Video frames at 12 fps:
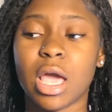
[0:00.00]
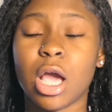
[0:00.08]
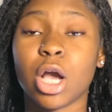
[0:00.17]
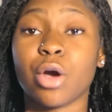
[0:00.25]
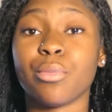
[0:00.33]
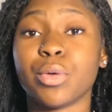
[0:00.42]

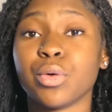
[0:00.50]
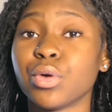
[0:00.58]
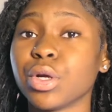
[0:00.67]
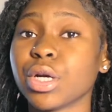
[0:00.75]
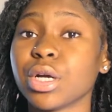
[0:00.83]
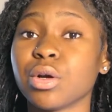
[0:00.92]

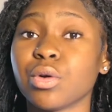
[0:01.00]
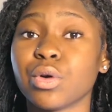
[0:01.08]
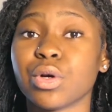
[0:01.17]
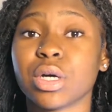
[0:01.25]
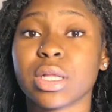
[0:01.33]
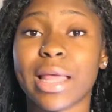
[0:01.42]
computer
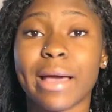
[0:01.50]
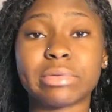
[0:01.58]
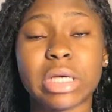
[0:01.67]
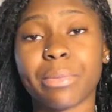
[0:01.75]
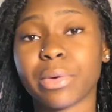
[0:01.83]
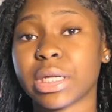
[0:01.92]
or a laptop or